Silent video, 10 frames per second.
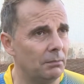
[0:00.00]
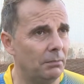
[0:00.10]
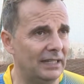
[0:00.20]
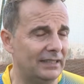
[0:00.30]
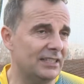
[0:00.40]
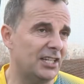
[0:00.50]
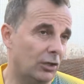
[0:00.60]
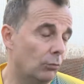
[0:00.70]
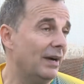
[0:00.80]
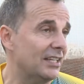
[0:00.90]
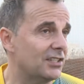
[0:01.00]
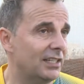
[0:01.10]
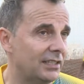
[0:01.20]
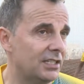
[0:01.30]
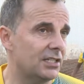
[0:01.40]
But the second match,
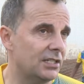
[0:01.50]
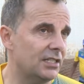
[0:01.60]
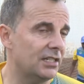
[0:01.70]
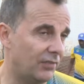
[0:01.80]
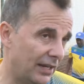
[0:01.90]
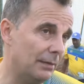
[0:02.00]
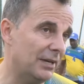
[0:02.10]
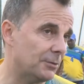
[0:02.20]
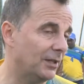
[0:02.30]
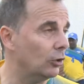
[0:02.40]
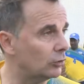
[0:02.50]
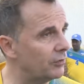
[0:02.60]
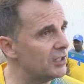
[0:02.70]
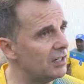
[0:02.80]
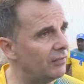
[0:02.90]
that is a friendly match but not
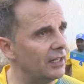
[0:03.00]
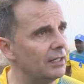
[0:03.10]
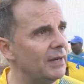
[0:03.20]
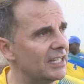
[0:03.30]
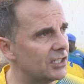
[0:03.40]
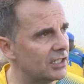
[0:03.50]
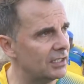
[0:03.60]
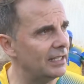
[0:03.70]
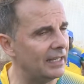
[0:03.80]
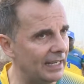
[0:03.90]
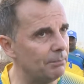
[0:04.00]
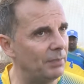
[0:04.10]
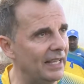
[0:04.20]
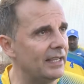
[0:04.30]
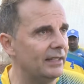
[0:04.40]
official friendly match, they can
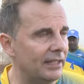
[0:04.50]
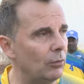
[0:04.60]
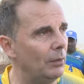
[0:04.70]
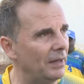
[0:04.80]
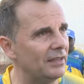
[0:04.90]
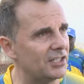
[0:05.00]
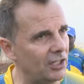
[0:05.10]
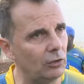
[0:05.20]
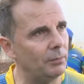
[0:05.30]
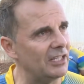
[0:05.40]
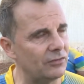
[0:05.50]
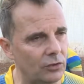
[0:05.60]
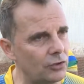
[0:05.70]
play, and they will play the second match for